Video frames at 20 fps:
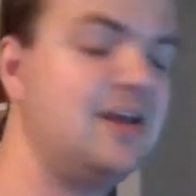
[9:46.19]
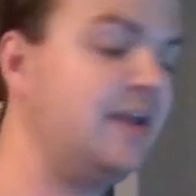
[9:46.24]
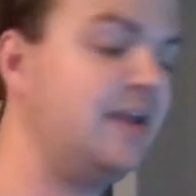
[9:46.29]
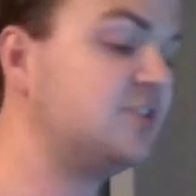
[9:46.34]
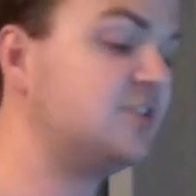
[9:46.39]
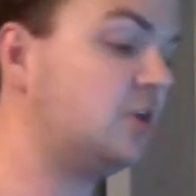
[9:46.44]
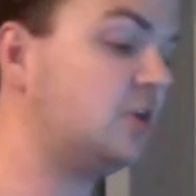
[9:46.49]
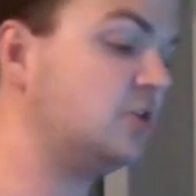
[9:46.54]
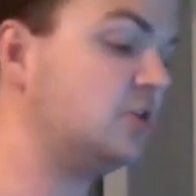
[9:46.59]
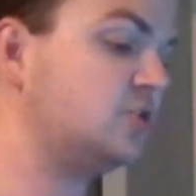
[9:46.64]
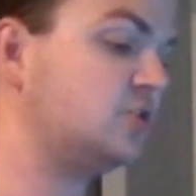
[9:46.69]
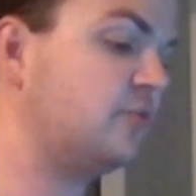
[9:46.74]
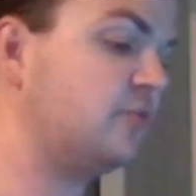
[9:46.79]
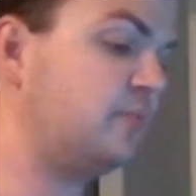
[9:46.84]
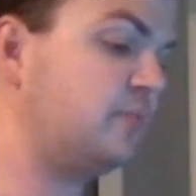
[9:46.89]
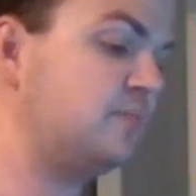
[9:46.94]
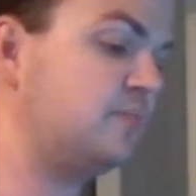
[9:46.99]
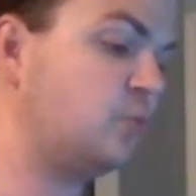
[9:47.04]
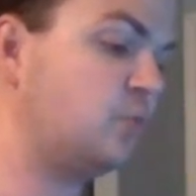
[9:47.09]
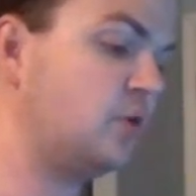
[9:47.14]
It's
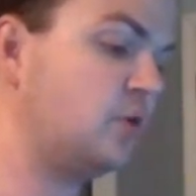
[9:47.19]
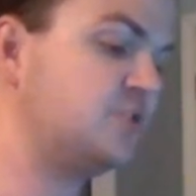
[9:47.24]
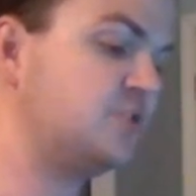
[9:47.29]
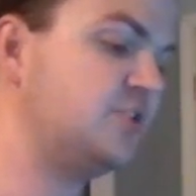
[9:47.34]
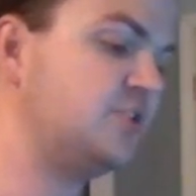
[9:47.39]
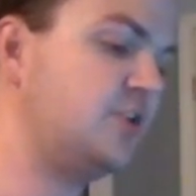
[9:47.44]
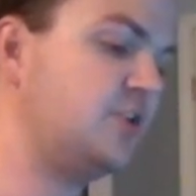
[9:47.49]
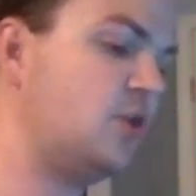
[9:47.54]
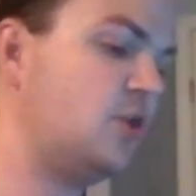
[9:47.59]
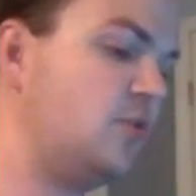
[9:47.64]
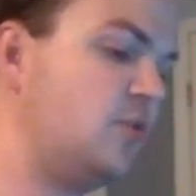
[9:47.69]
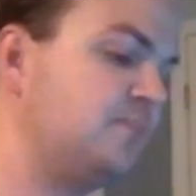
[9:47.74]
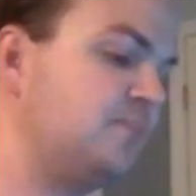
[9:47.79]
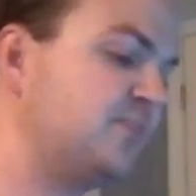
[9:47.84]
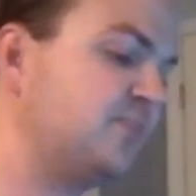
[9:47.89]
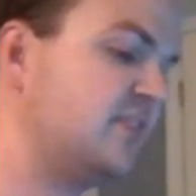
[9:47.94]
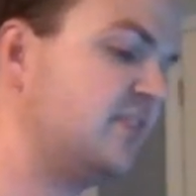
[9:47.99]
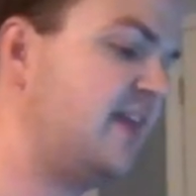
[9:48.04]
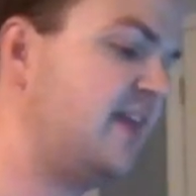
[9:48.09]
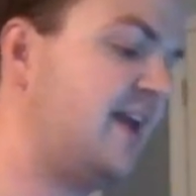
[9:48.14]
also important to note
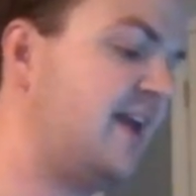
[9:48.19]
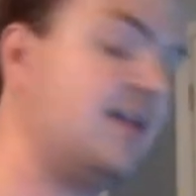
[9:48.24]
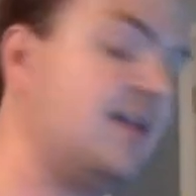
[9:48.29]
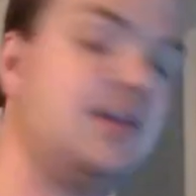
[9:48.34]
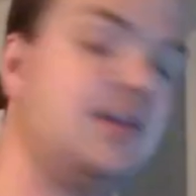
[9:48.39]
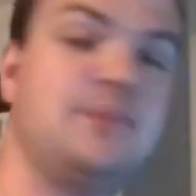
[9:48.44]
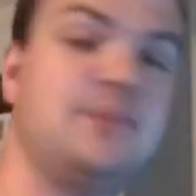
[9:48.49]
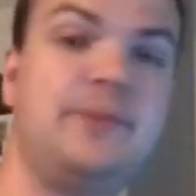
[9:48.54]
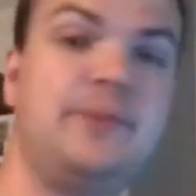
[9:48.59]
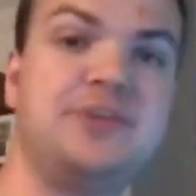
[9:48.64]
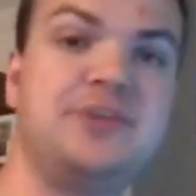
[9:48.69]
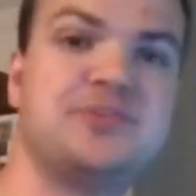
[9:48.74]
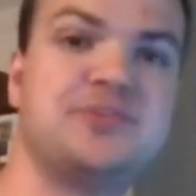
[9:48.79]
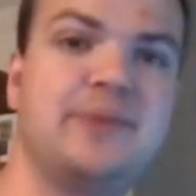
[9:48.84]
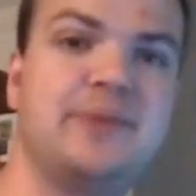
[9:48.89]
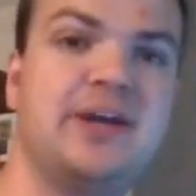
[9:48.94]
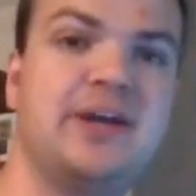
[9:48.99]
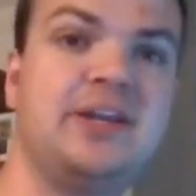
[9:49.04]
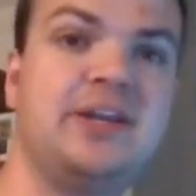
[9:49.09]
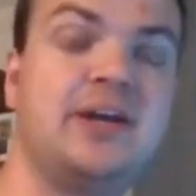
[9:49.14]
that
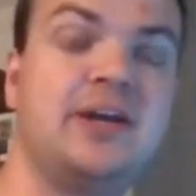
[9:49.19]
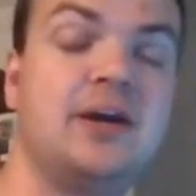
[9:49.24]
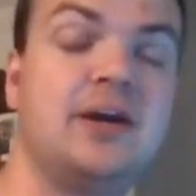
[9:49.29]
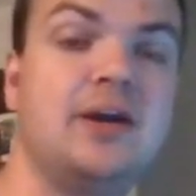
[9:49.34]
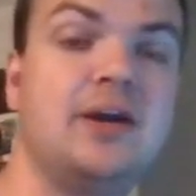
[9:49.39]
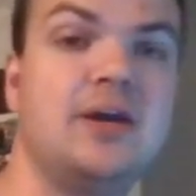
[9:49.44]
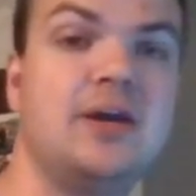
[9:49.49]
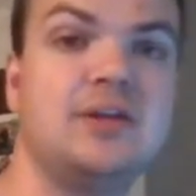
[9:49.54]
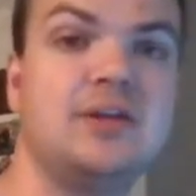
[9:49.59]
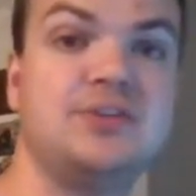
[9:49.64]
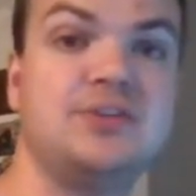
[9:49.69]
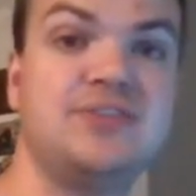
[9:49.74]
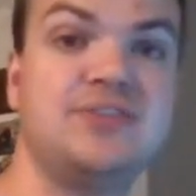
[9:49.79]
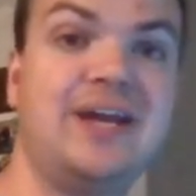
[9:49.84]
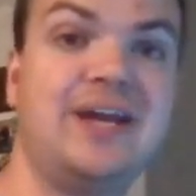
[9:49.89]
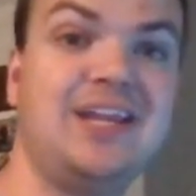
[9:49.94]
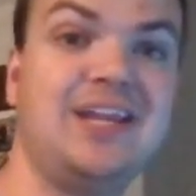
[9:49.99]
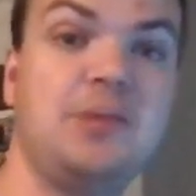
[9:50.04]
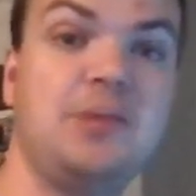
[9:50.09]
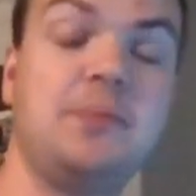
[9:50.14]
Aegisdramon here does
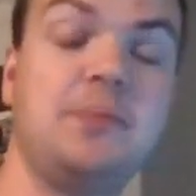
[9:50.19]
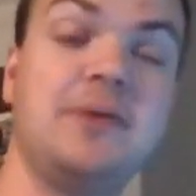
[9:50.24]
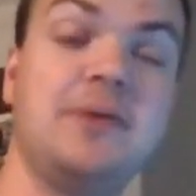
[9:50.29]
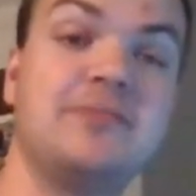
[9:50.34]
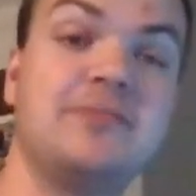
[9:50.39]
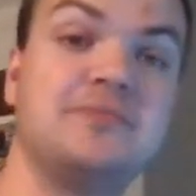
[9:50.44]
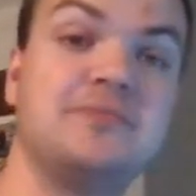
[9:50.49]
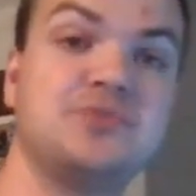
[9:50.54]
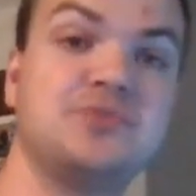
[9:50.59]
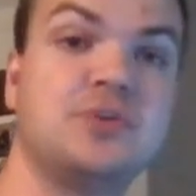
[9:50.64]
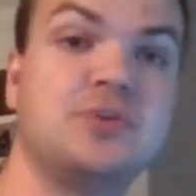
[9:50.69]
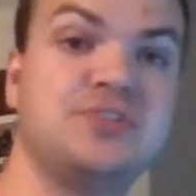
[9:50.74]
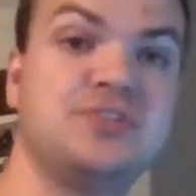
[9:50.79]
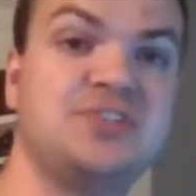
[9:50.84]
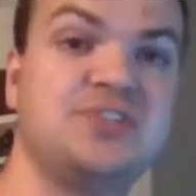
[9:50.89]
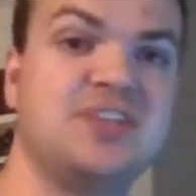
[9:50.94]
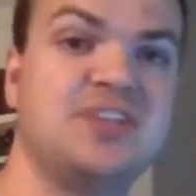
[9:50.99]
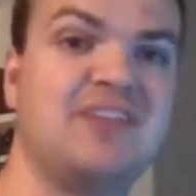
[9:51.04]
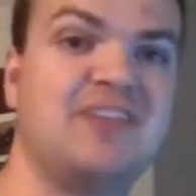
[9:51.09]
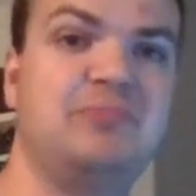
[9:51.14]
not need to be played from
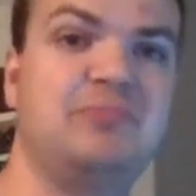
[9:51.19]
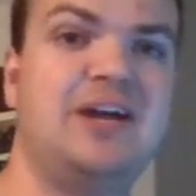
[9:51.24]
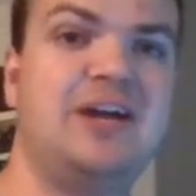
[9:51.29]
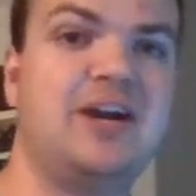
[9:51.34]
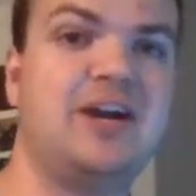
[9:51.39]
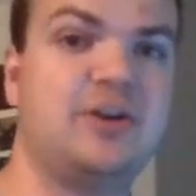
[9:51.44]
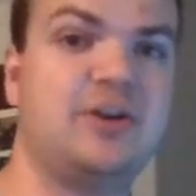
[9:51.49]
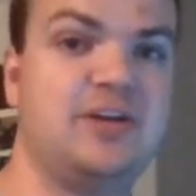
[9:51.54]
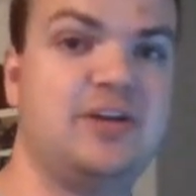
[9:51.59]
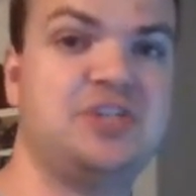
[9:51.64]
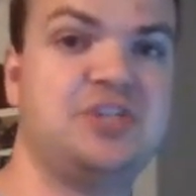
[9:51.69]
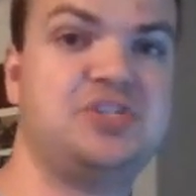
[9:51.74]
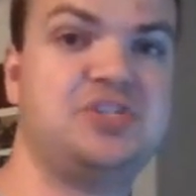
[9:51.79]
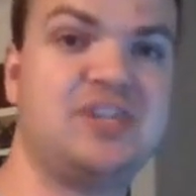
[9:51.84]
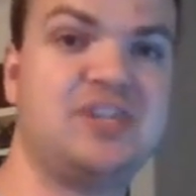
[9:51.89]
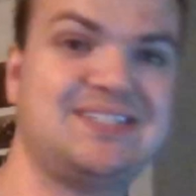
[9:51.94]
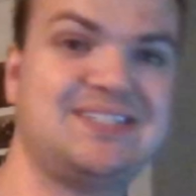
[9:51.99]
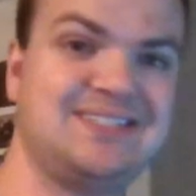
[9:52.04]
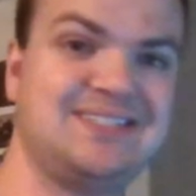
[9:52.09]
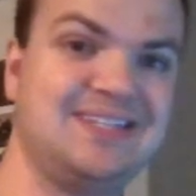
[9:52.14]
sources to give blocker. It
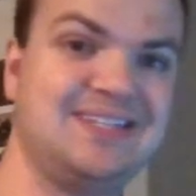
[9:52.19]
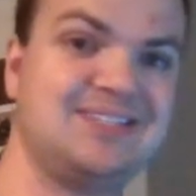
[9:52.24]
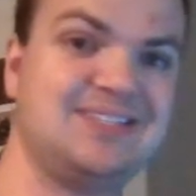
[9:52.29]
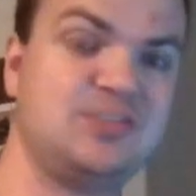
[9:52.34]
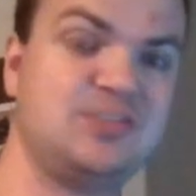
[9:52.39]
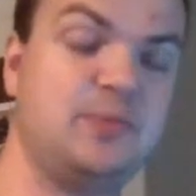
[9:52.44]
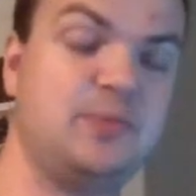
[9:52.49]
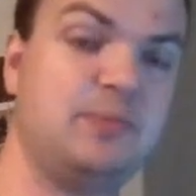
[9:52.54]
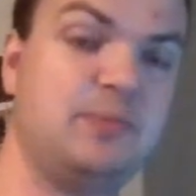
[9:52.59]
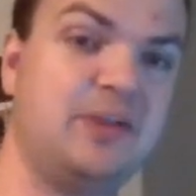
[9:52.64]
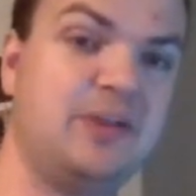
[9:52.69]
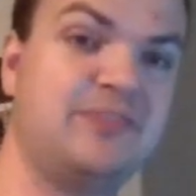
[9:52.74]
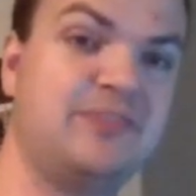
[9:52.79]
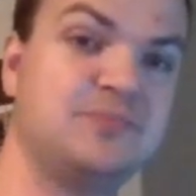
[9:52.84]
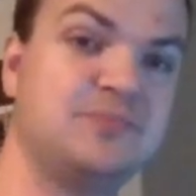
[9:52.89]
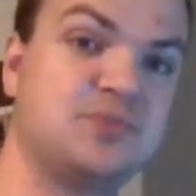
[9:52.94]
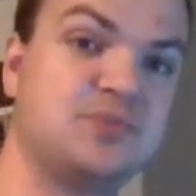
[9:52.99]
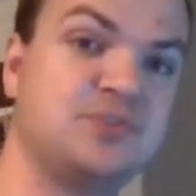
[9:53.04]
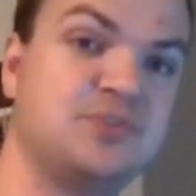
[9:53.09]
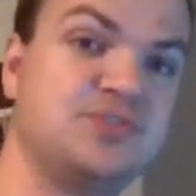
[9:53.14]
just needs to be played
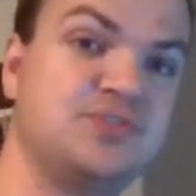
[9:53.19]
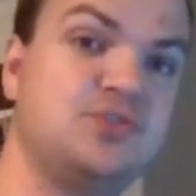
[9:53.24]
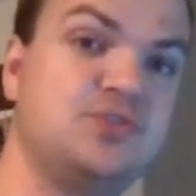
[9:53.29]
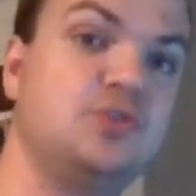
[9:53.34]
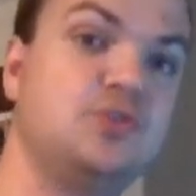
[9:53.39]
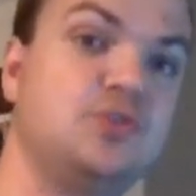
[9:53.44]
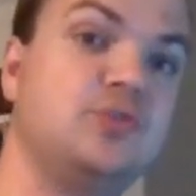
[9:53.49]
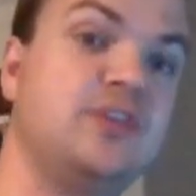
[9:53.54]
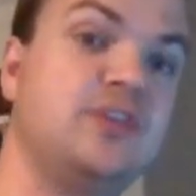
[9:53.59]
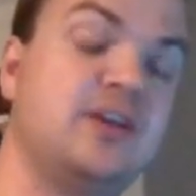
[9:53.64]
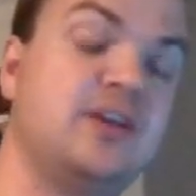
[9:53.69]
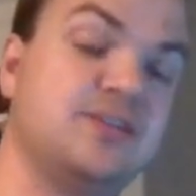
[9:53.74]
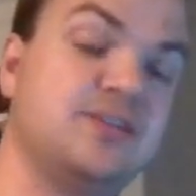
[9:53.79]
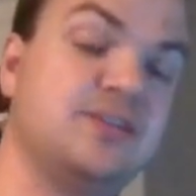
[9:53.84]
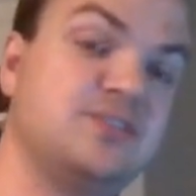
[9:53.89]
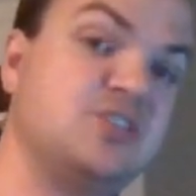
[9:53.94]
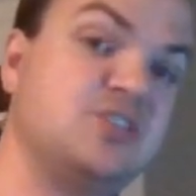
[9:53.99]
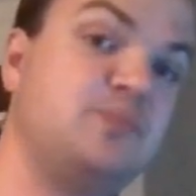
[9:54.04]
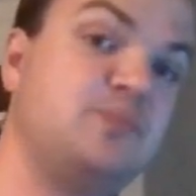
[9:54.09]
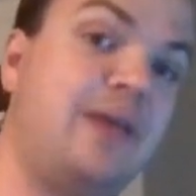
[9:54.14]
from sources to do the
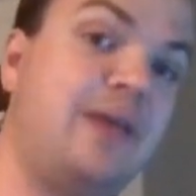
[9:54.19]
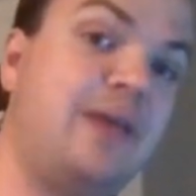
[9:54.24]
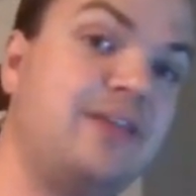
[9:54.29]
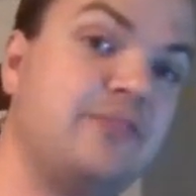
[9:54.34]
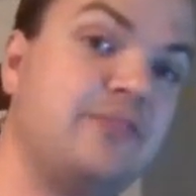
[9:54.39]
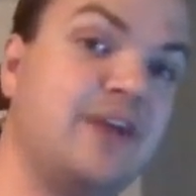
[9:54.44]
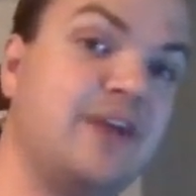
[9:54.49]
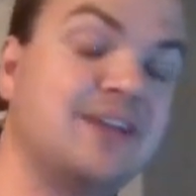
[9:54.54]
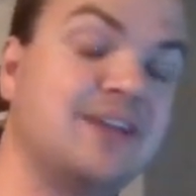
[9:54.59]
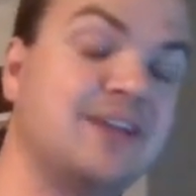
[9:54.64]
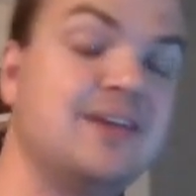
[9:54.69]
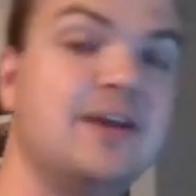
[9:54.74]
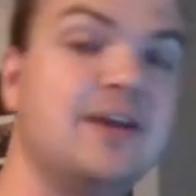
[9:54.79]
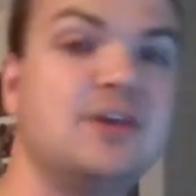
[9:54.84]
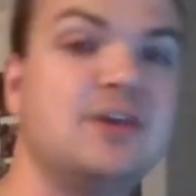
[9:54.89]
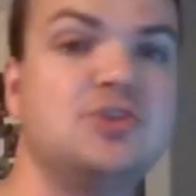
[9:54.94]
unsuspend effect.